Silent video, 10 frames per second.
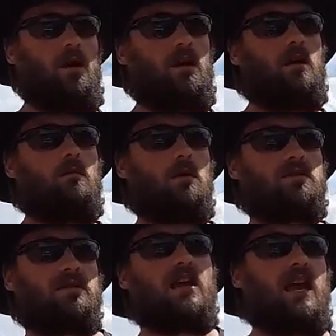it
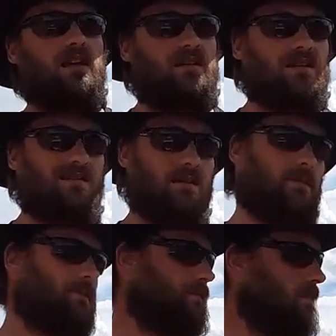almost tastes,
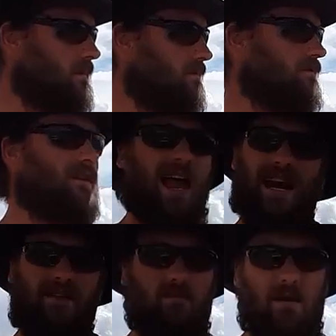for
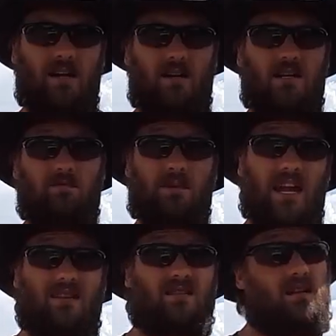lack of a better
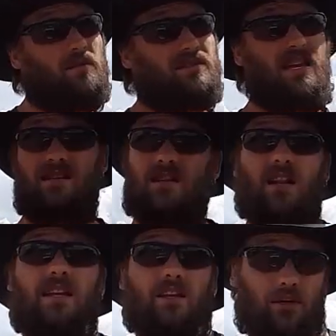explanation, it almost tastes
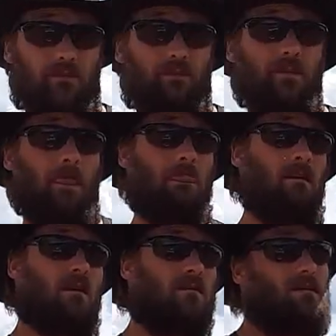cleaner
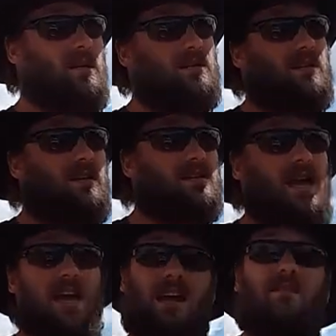because it
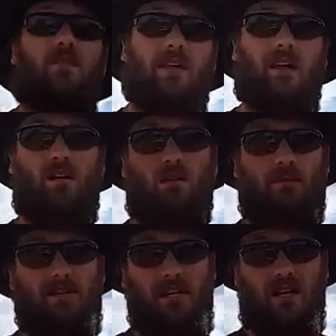doesn't have all that
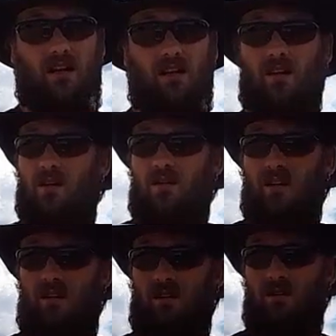garbage in it.
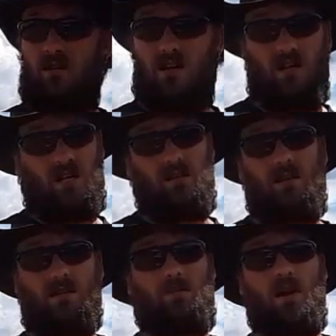You know, like you
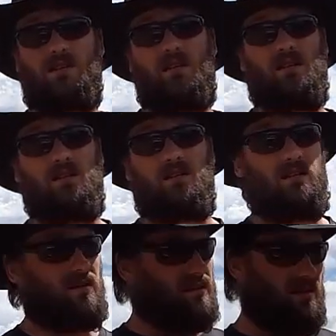guys probably saw,
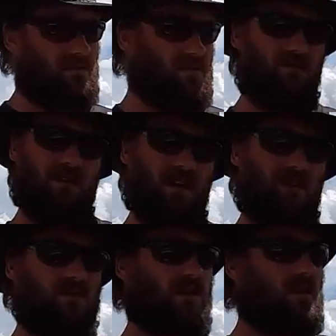I think 2
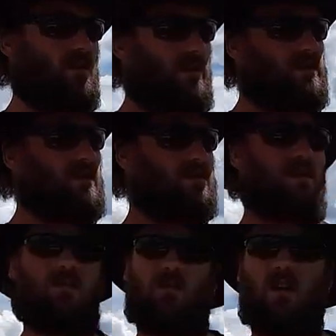videos ago, we just
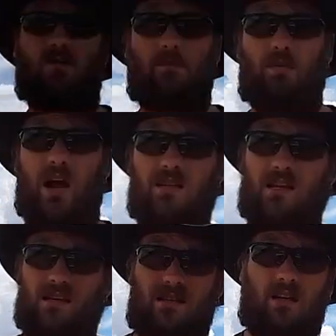took one off the
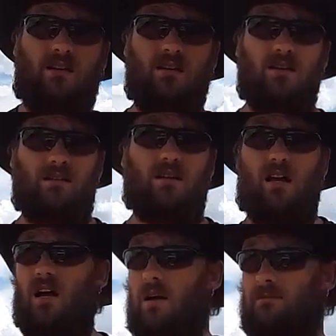processing
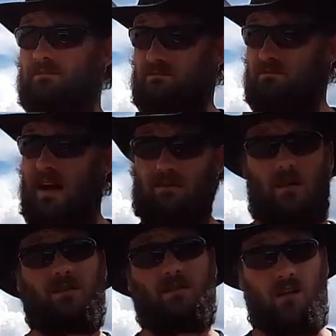about a
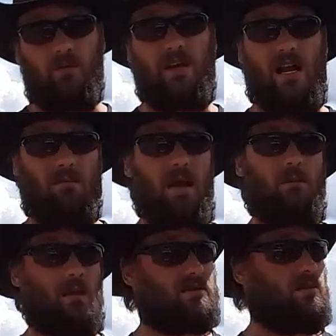month ago. We got it back
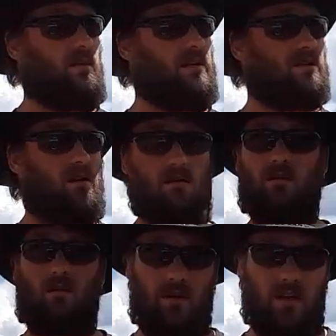about 2 weeks
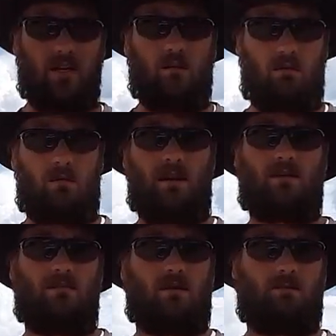ago, and we ended up with about
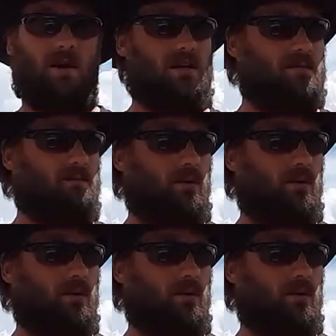200 pounds of